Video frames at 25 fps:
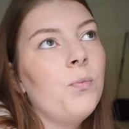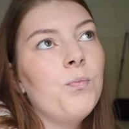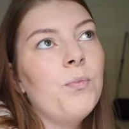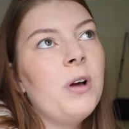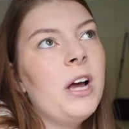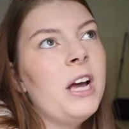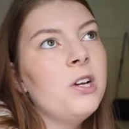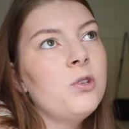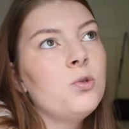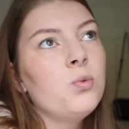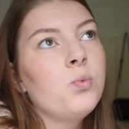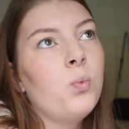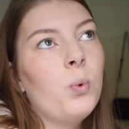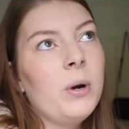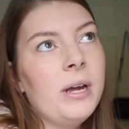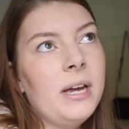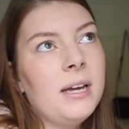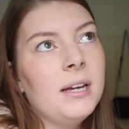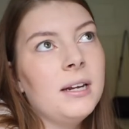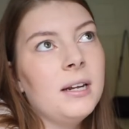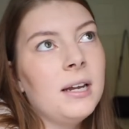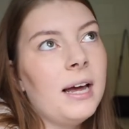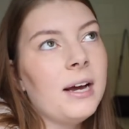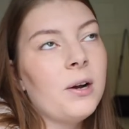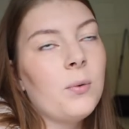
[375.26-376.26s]
It's
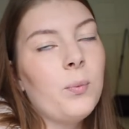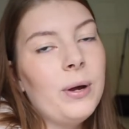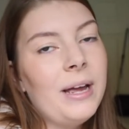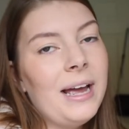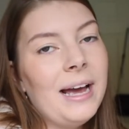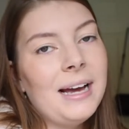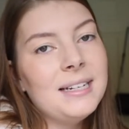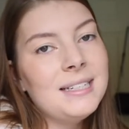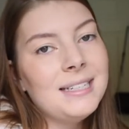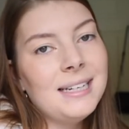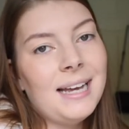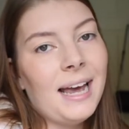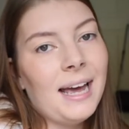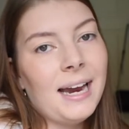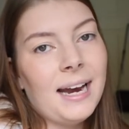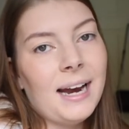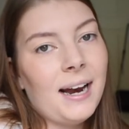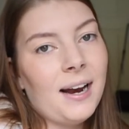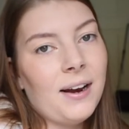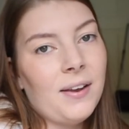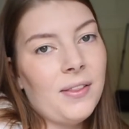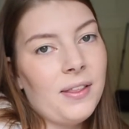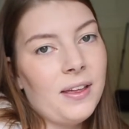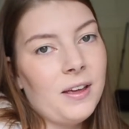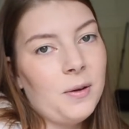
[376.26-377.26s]
weird. Like, we had to get
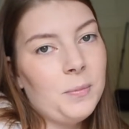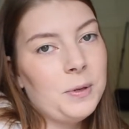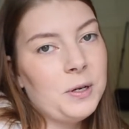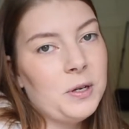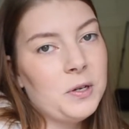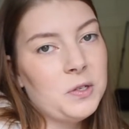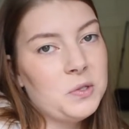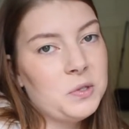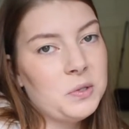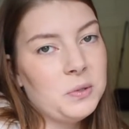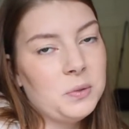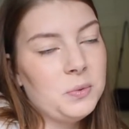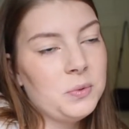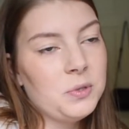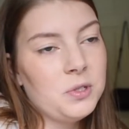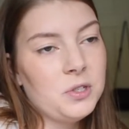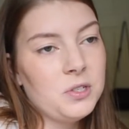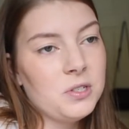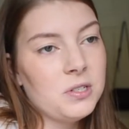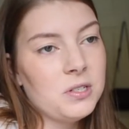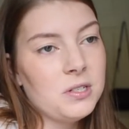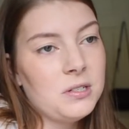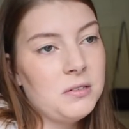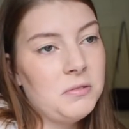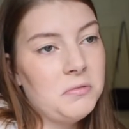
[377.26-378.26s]
out of there because it was
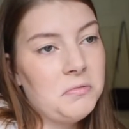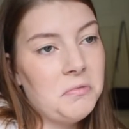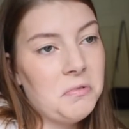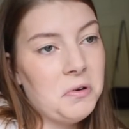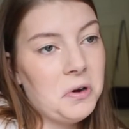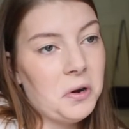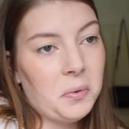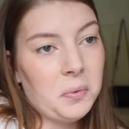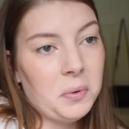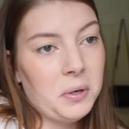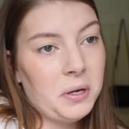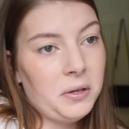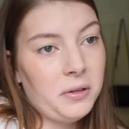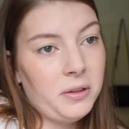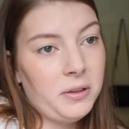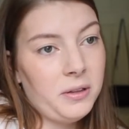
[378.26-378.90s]
just not worth